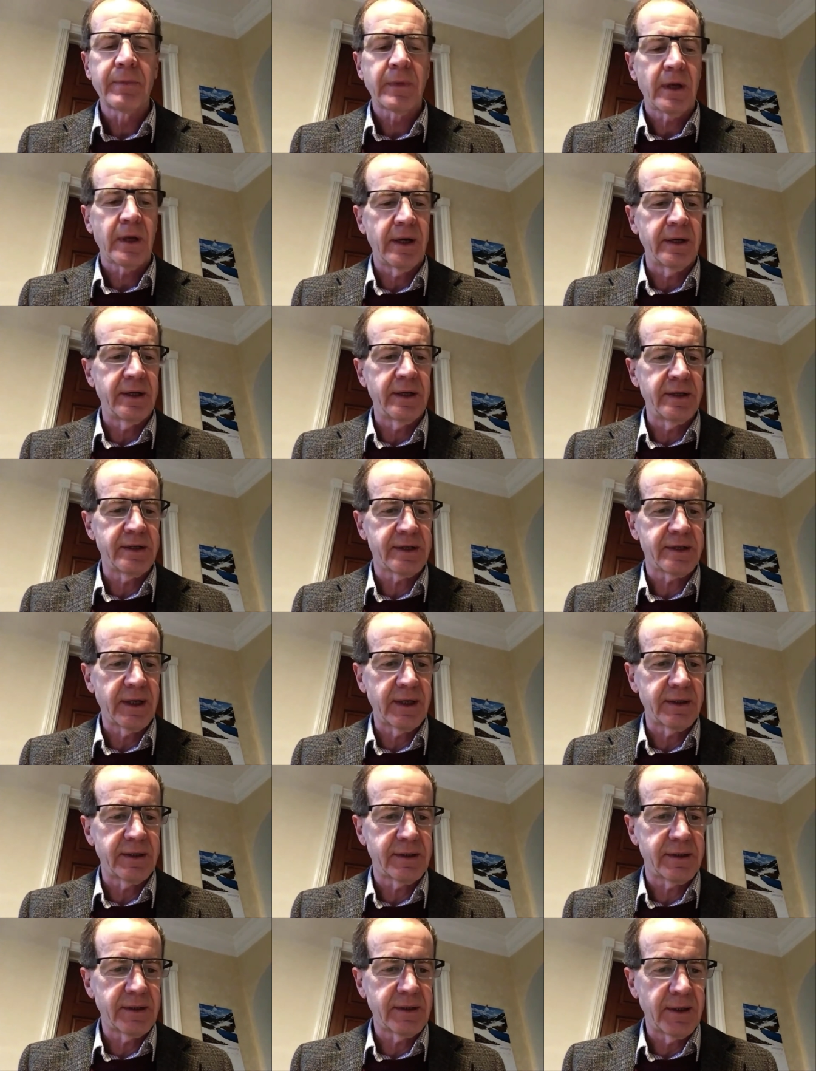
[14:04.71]
And he
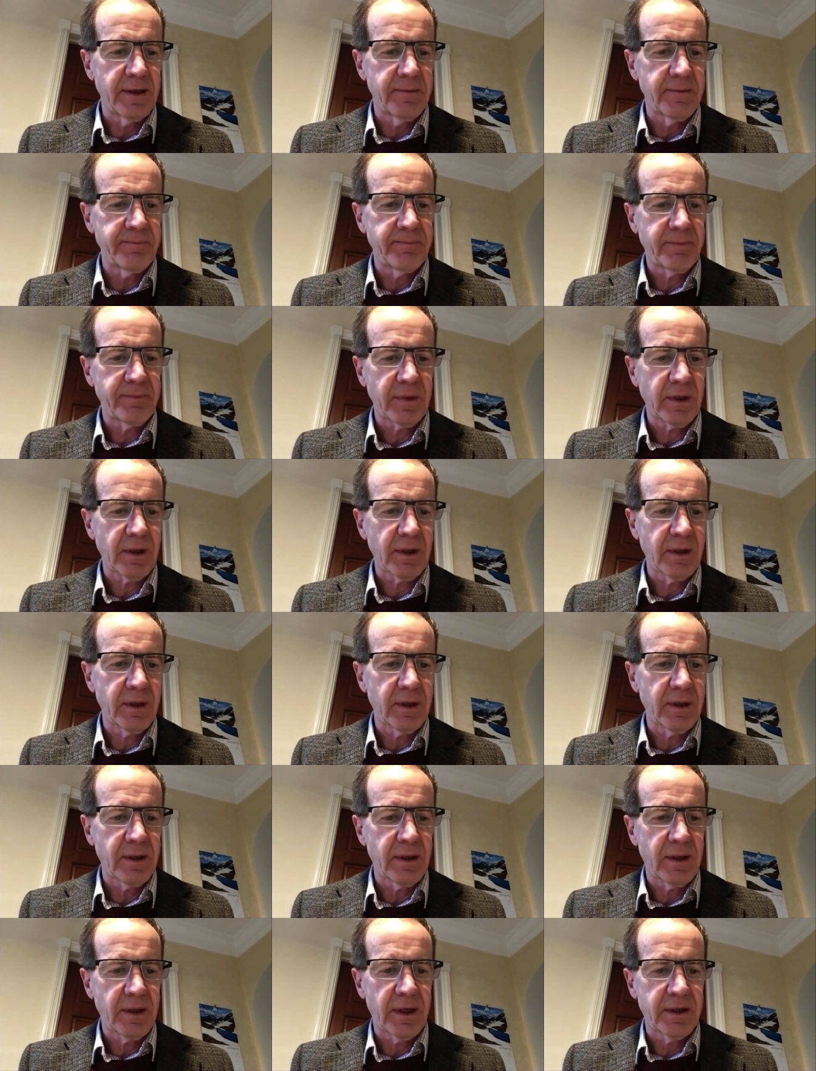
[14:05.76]
said, um,
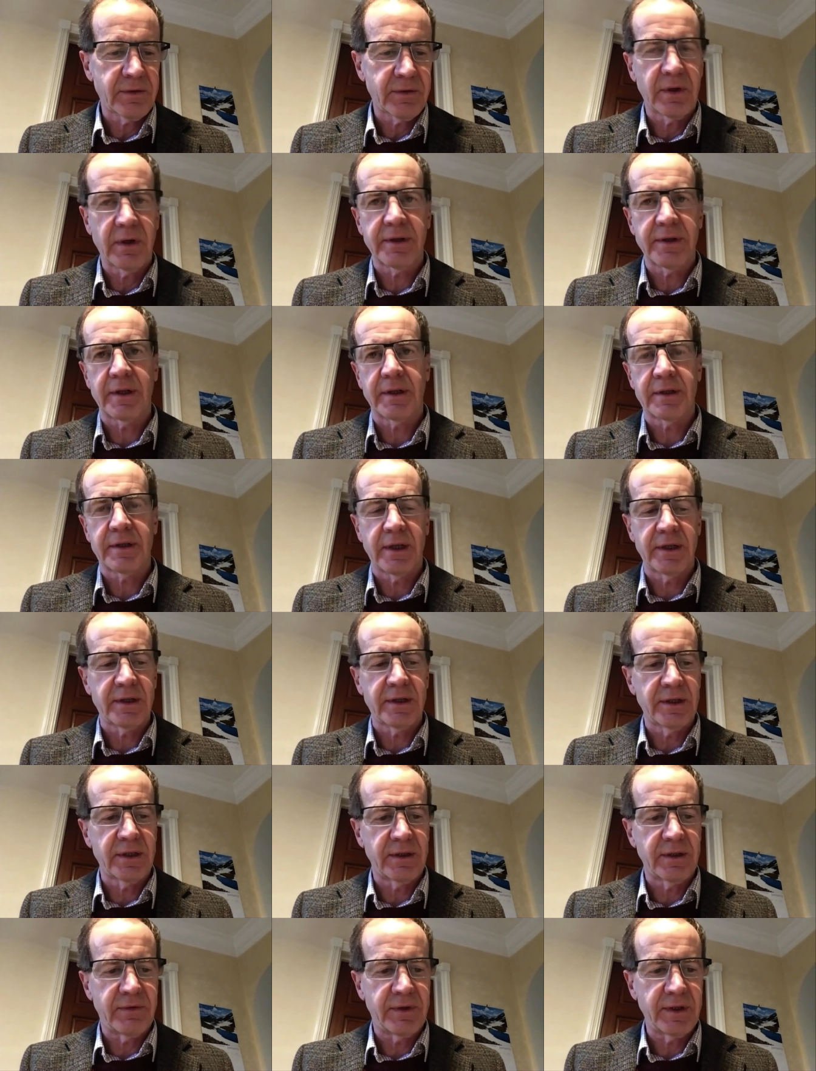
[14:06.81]
as regards
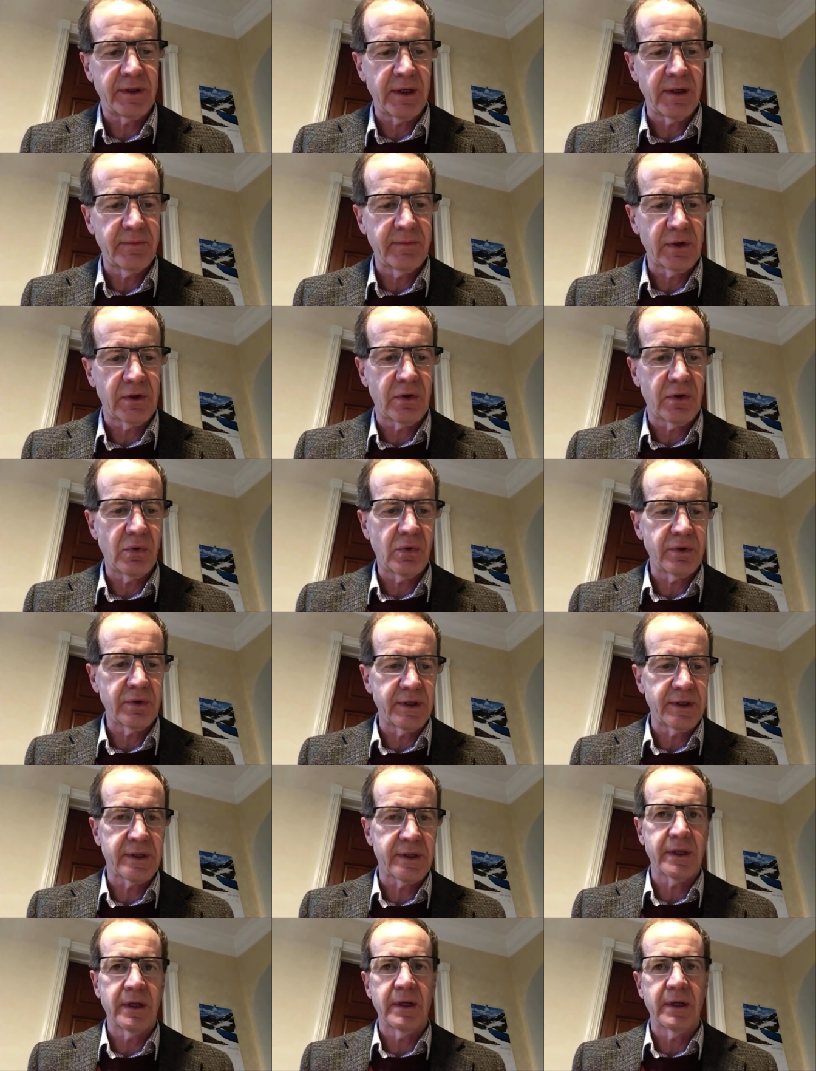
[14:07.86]
extensions of time, the court
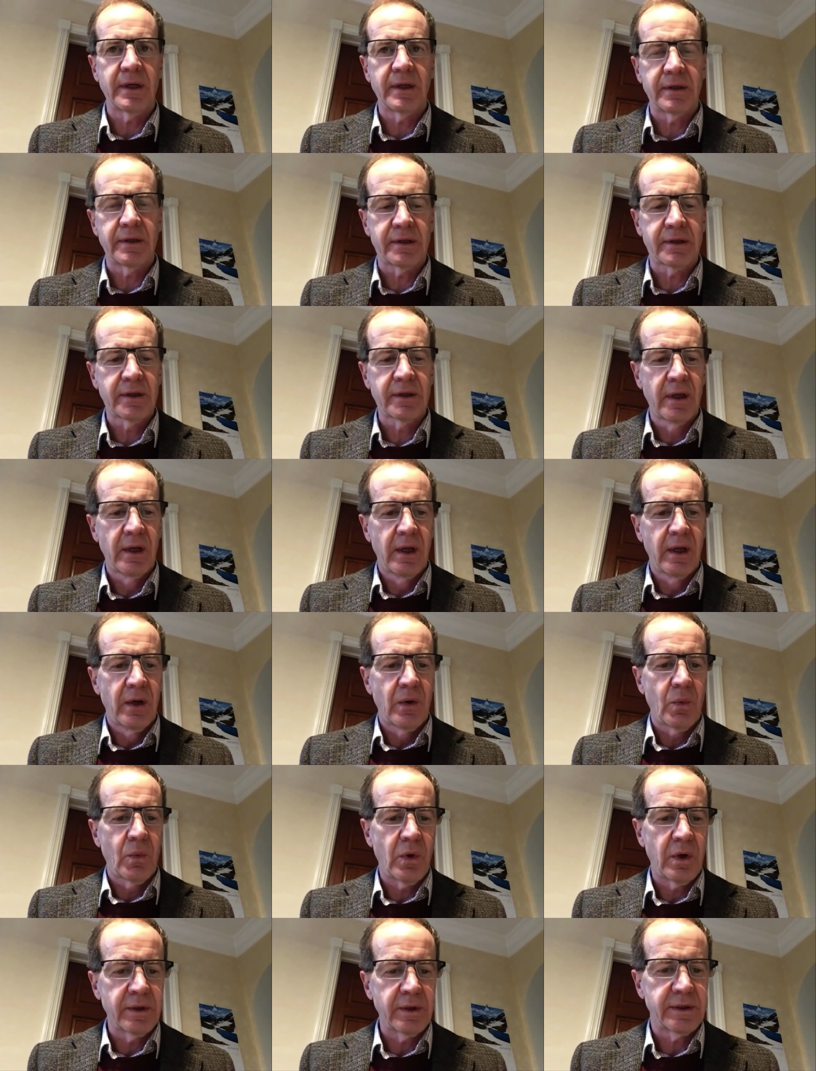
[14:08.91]
decides
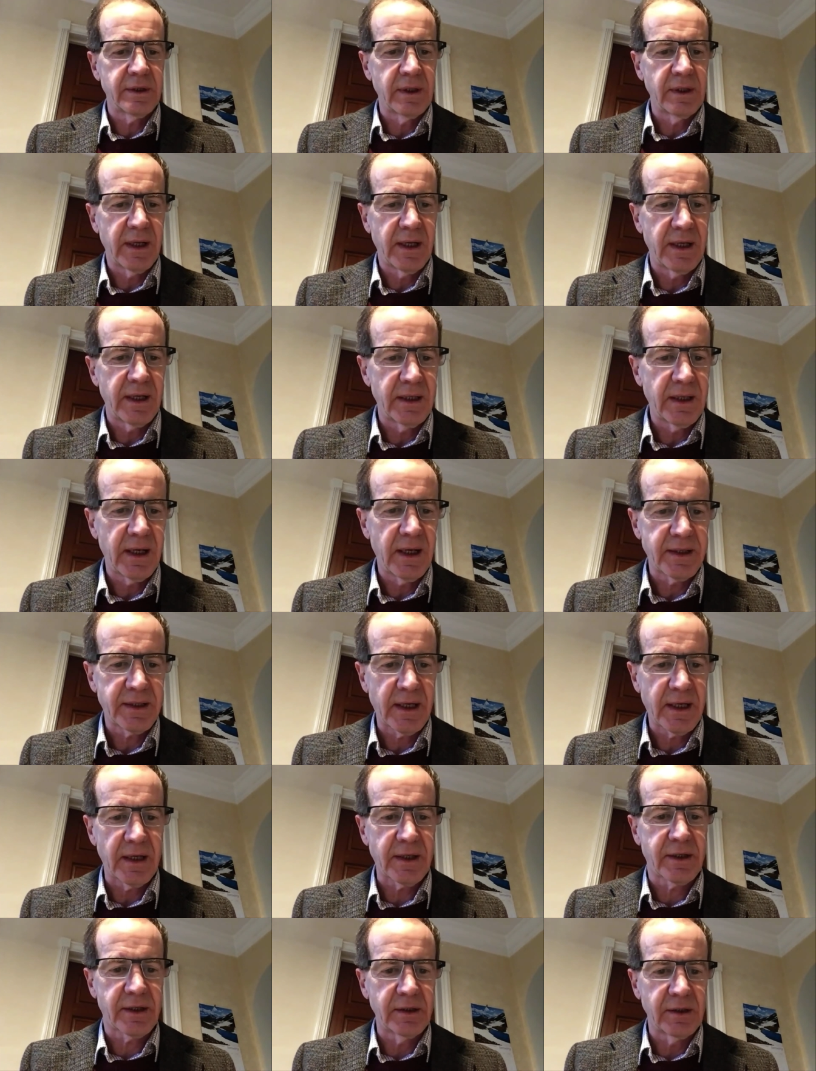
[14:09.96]
what delay has
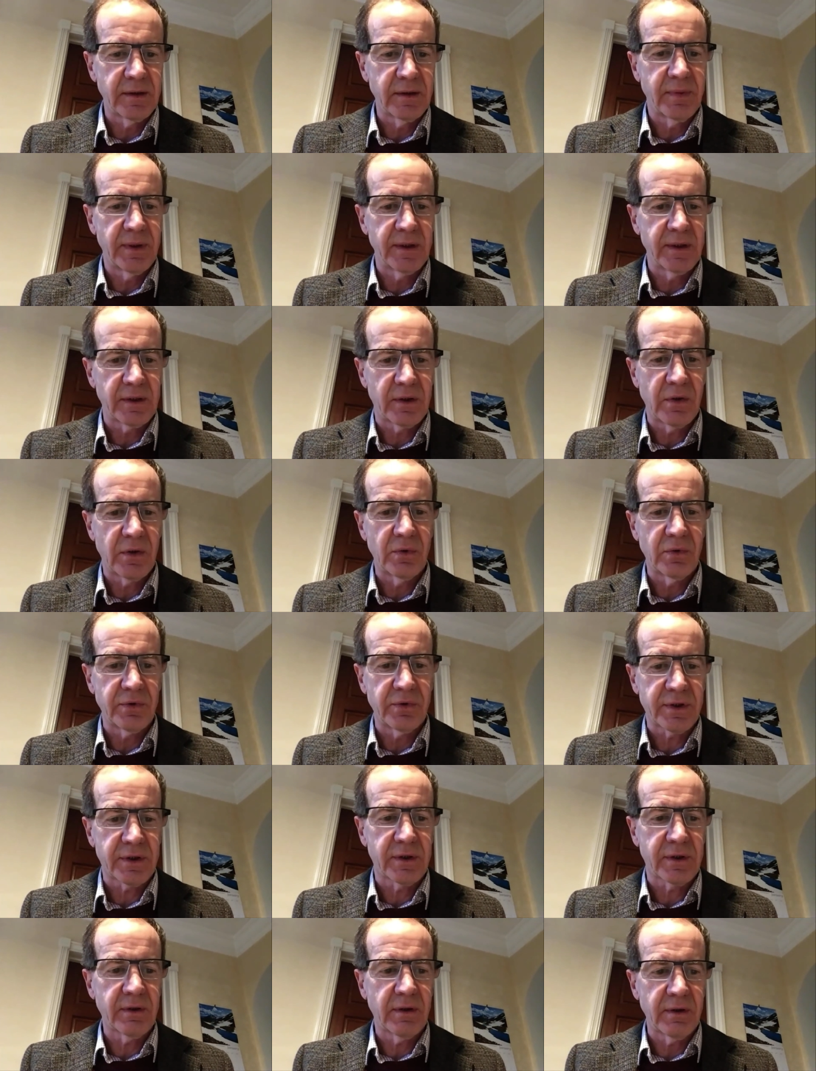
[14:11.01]
actually been
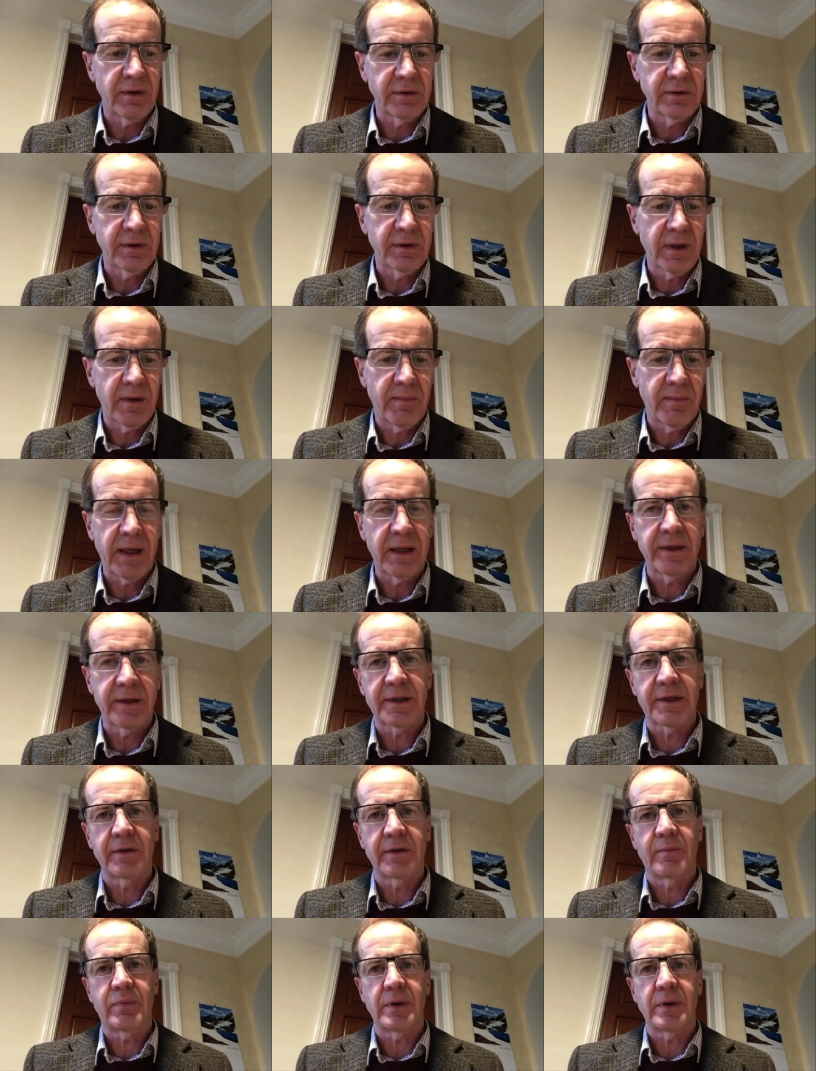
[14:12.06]
caused on a balance
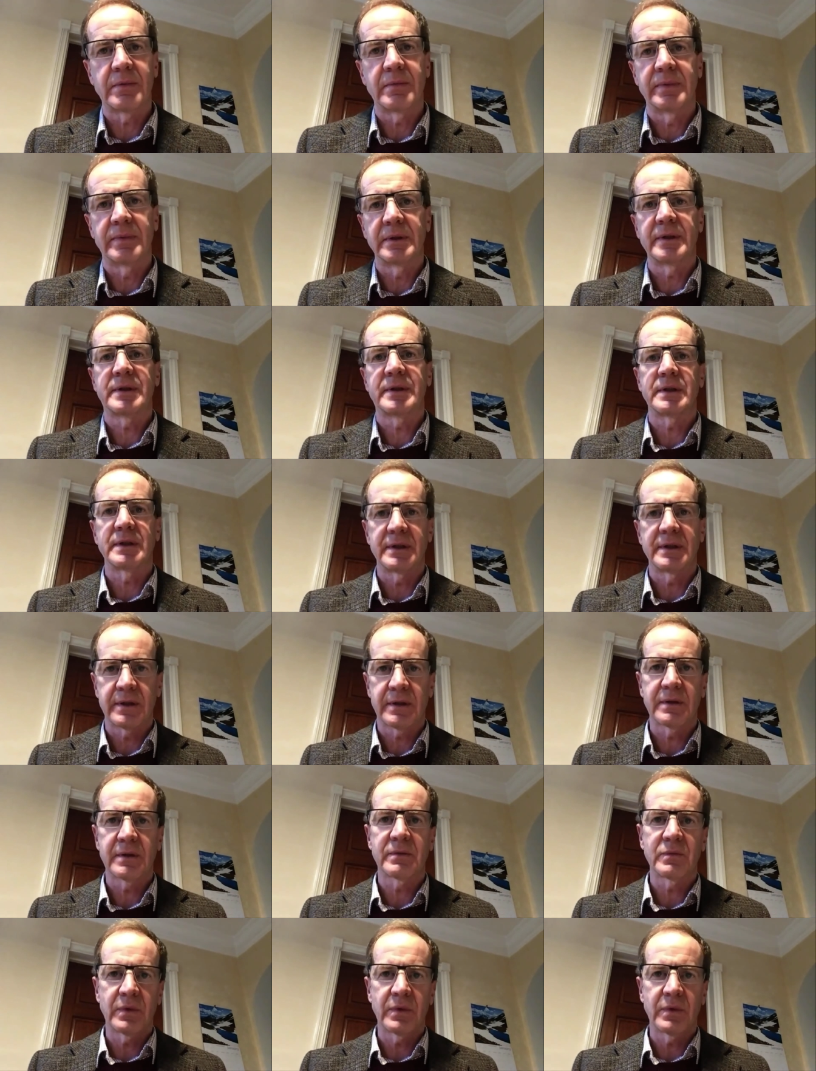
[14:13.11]
of probabilities,